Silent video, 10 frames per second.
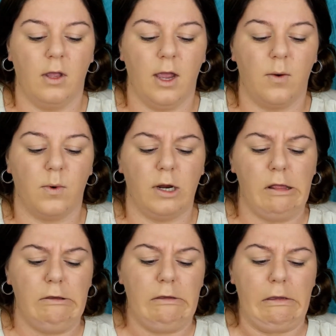And we're
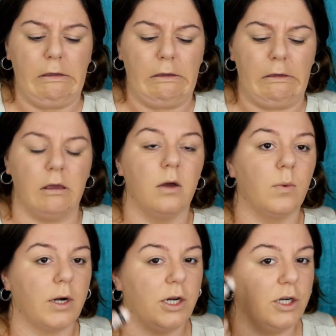
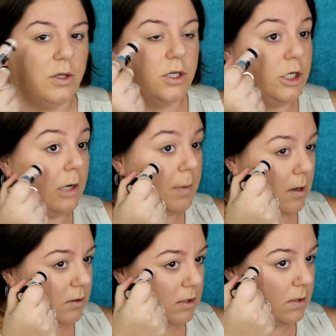gonna do the
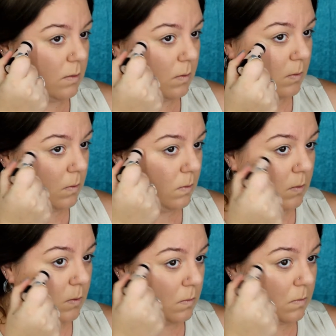cheekbones
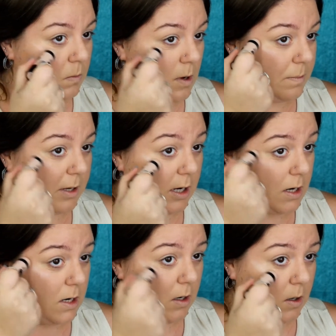up
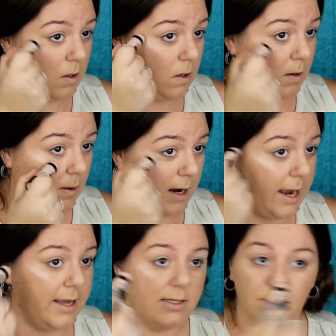here,
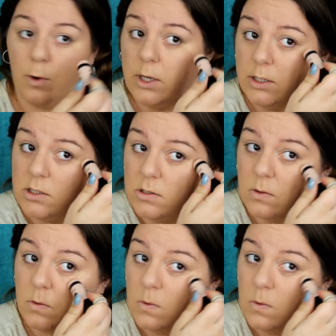highest points,